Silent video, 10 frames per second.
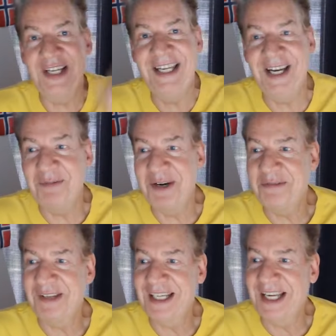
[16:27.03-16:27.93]
screen here
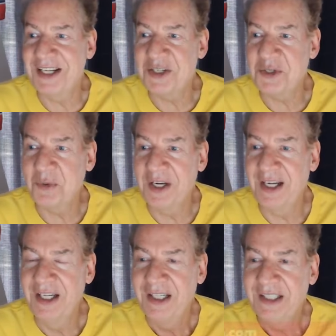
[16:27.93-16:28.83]
briefly i just want
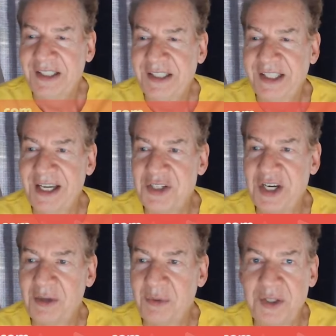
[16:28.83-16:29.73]
to uh,
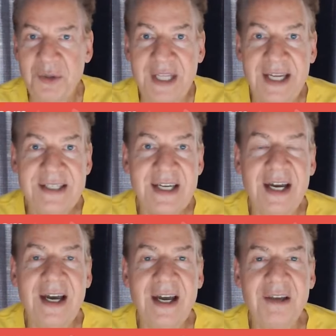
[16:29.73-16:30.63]
share with you that
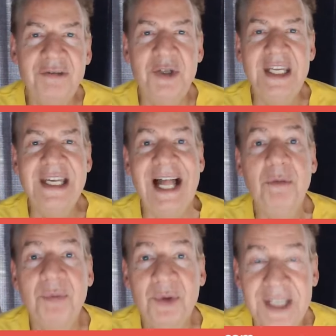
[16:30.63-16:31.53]
uh, if you need
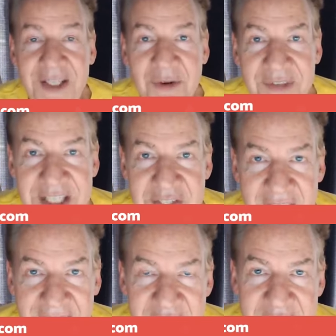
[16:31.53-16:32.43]
help with any of
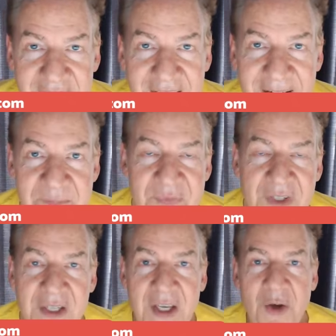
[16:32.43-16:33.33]
these things
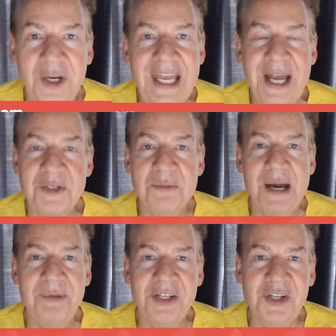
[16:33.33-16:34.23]
you go to
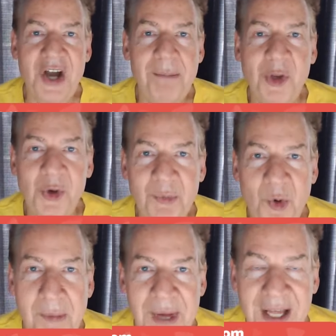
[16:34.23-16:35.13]
chaosmap.com, learn
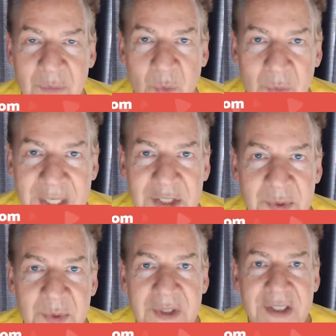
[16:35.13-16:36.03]
more about what we
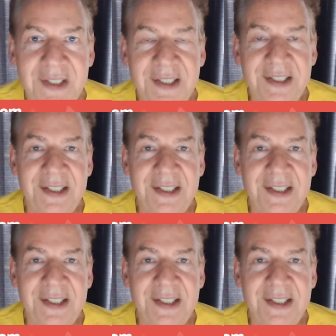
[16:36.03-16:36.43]
do.